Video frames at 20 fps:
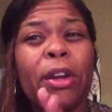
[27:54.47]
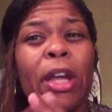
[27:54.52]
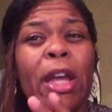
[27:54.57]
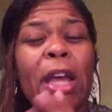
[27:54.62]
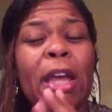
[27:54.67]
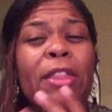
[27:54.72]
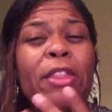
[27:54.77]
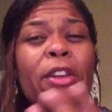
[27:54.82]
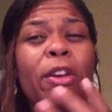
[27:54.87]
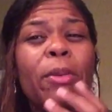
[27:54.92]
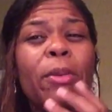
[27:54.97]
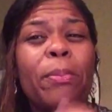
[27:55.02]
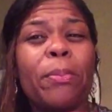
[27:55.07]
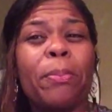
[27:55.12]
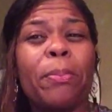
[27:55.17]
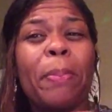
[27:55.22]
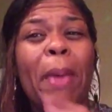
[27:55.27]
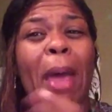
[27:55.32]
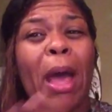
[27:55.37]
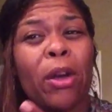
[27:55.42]
Their
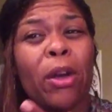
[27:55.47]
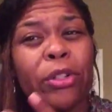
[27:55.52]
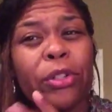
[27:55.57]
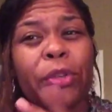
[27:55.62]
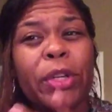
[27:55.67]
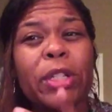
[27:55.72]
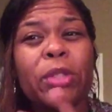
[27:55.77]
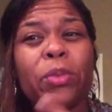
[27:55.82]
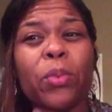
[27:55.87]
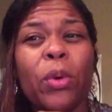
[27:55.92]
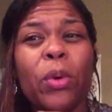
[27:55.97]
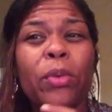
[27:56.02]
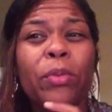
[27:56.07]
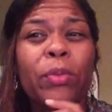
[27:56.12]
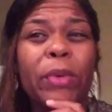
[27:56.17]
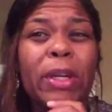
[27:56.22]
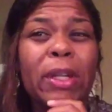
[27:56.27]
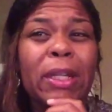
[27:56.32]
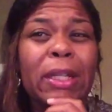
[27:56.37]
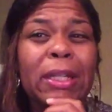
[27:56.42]
boundaries
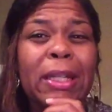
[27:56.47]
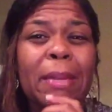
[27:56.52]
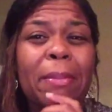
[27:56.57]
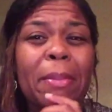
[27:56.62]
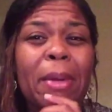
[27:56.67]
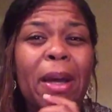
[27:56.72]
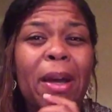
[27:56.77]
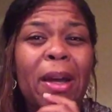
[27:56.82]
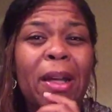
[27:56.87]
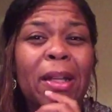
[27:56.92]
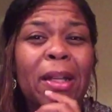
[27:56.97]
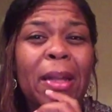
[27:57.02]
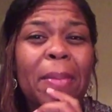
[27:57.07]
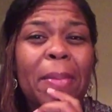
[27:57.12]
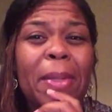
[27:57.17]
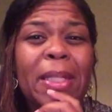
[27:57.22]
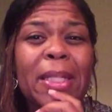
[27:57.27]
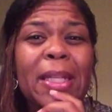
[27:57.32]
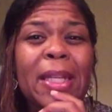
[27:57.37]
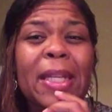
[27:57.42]
were
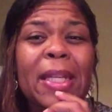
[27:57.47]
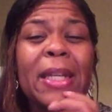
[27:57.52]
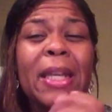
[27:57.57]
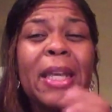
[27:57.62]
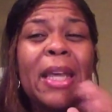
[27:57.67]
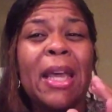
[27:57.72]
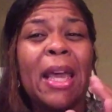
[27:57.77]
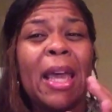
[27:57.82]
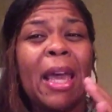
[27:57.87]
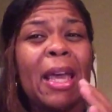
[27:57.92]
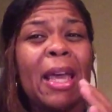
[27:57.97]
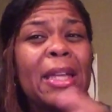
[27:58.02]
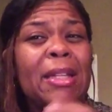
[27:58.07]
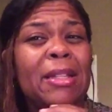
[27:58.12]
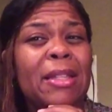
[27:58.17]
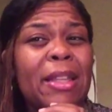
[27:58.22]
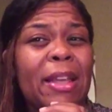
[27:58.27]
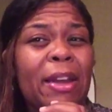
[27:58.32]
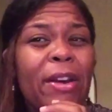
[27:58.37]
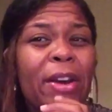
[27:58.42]
limited, and
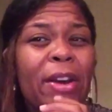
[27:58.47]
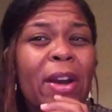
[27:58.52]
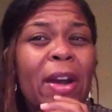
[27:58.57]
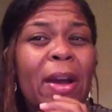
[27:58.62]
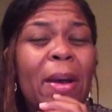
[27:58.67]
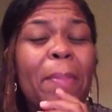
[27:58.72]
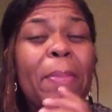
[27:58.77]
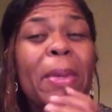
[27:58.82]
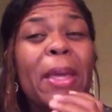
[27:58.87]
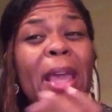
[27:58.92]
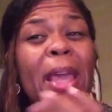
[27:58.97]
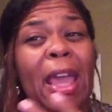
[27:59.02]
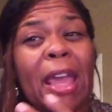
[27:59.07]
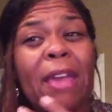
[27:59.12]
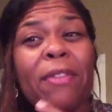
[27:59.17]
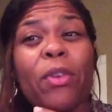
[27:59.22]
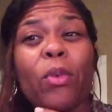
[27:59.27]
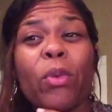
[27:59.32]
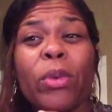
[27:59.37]
their behavior was